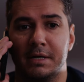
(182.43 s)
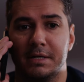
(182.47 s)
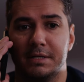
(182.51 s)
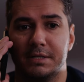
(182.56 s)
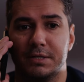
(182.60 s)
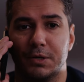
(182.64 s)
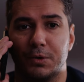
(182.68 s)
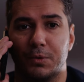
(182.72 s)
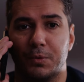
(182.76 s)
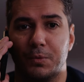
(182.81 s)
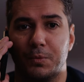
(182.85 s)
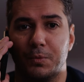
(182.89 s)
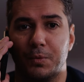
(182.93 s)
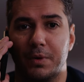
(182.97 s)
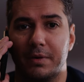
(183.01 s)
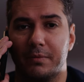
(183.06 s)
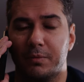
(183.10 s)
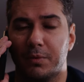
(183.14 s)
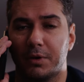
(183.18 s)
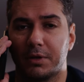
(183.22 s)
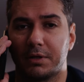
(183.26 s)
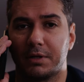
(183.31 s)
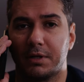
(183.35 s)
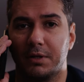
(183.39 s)
So we
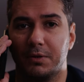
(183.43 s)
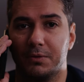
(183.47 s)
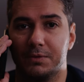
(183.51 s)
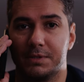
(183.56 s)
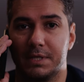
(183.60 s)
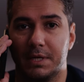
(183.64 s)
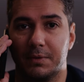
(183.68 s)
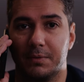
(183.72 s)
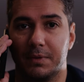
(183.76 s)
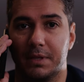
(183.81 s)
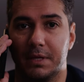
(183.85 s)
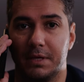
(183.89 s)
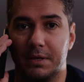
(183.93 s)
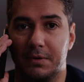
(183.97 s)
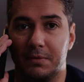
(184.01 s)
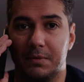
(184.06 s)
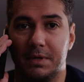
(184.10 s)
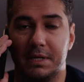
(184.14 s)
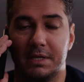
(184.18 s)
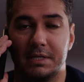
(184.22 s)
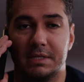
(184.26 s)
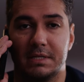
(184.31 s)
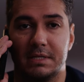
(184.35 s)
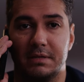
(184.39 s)
work closely with the
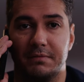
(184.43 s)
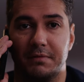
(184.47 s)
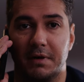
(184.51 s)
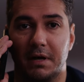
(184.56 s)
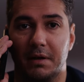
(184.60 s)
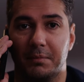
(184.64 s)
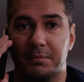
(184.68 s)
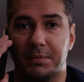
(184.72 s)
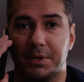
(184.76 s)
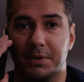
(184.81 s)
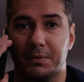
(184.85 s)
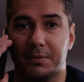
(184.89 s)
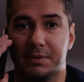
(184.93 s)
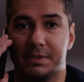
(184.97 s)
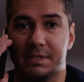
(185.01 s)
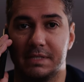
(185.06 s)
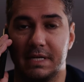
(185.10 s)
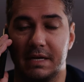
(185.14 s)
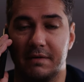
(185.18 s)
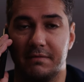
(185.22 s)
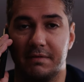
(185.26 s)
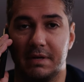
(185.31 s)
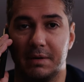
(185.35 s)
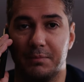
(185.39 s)
unions, developed out
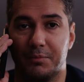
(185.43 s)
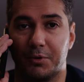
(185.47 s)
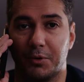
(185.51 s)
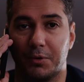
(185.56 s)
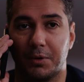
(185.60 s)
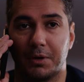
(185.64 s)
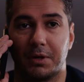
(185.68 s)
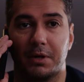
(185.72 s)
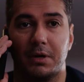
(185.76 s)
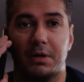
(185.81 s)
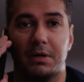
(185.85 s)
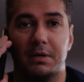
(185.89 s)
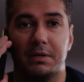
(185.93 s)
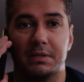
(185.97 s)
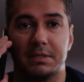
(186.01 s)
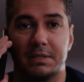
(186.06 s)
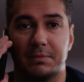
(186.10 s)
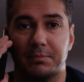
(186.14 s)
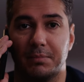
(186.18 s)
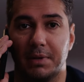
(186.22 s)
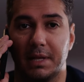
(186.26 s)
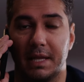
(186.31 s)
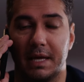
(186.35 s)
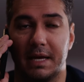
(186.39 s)
safety protocols
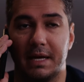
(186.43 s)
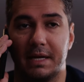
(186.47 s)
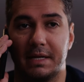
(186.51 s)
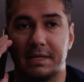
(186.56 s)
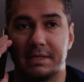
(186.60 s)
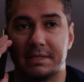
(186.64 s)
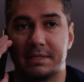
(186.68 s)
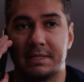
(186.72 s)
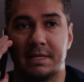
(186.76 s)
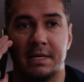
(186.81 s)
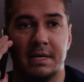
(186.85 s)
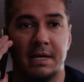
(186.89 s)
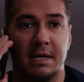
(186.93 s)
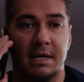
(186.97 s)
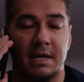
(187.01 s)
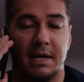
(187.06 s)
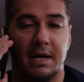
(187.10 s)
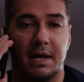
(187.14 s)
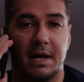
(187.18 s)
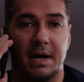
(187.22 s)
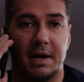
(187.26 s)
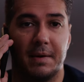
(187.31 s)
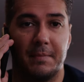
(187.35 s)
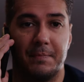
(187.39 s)
and plans,
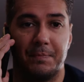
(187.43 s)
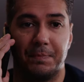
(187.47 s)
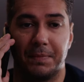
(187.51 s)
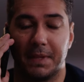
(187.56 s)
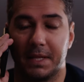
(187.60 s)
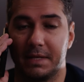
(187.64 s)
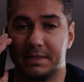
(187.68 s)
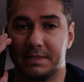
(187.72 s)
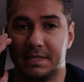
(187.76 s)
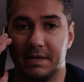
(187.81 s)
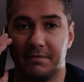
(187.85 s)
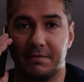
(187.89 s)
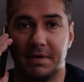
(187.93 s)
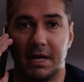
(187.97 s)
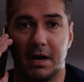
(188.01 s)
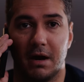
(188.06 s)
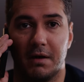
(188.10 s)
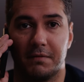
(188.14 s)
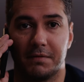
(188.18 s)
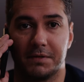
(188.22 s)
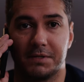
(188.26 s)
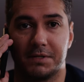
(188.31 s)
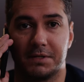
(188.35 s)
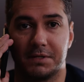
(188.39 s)
safety
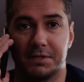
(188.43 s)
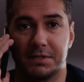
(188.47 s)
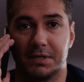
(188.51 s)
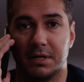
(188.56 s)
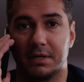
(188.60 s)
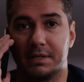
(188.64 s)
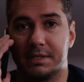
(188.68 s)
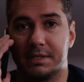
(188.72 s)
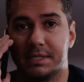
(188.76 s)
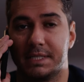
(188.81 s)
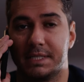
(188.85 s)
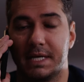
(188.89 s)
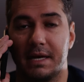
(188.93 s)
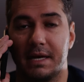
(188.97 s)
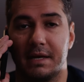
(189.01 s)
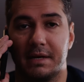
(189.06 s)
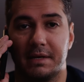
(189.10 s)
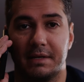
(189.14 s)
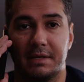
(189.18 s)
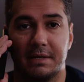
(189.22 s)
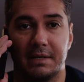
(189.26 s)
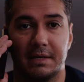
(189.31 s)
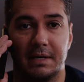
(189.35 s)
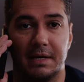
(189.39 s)
officers on
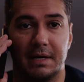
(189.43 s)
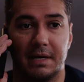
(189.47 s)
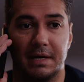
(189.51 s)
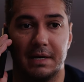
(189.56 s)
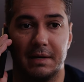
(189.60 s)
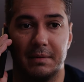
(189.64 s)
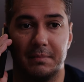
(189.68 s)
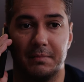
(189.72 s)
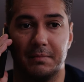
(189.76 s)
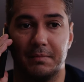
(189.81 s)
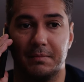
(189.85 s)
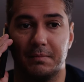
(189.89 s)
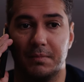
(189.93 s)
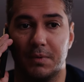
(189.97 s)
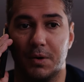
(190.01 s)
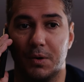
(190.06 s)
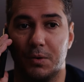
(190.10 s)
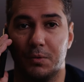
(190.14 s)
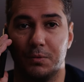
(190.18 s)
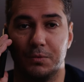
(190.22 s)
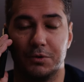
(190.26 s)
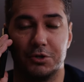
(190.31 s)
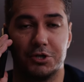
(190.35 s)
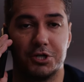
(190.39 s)
set,
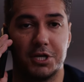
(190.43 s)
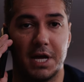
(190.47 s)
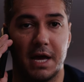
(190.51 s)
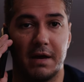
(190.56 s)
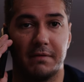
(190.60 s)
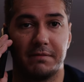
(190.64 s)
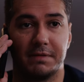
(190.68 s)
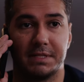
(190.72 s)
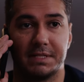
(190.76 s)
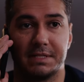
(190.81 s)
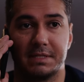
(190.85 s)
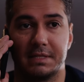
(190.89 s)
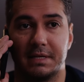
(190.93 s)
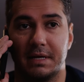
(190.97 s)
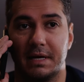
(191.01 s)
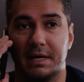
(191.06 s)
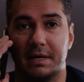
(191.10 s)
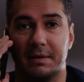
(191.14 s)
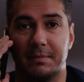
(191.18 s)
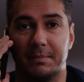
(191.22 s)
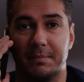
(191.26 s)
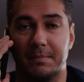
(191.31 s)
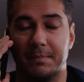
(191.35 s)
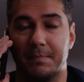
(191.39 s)
own chefs
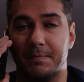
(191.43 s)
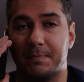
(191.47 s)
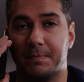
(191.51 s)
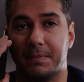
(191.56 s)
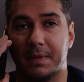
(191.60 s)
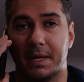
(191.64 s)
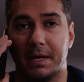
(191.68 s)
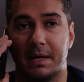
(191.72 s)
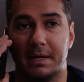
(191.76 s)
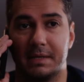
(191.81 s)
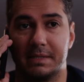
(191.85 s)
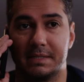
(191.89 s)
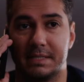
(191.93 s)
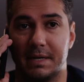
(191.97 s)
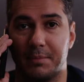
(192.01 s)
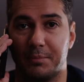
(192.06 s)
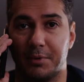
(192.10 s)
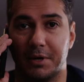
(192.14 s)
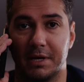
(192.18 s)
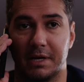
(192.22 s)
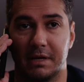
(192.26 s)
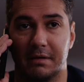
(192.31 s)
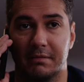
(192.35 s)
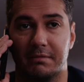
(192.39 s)

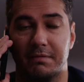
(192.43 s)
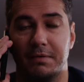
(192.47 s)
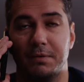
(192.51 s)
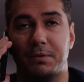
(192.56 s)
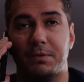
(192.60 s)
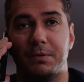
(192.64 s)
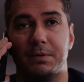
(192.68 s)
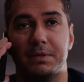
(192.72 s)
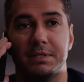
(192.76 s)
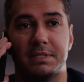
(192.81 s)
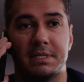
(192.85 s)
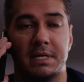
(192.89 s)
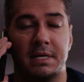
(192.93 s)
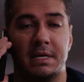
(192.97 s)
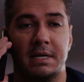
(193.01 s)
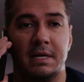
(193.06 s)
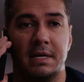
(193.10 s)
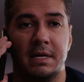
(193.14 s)
separating foods.